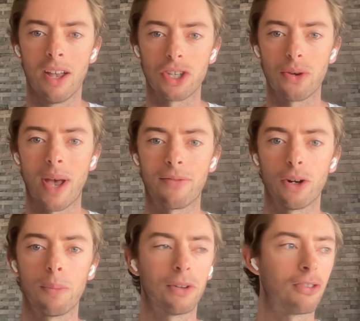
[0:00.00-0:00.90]
you have
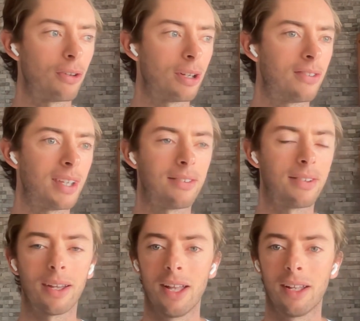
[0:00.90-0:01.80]
an opportunity
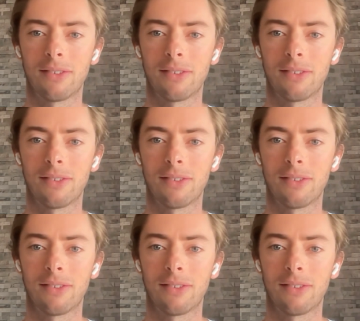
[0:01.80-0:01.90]
to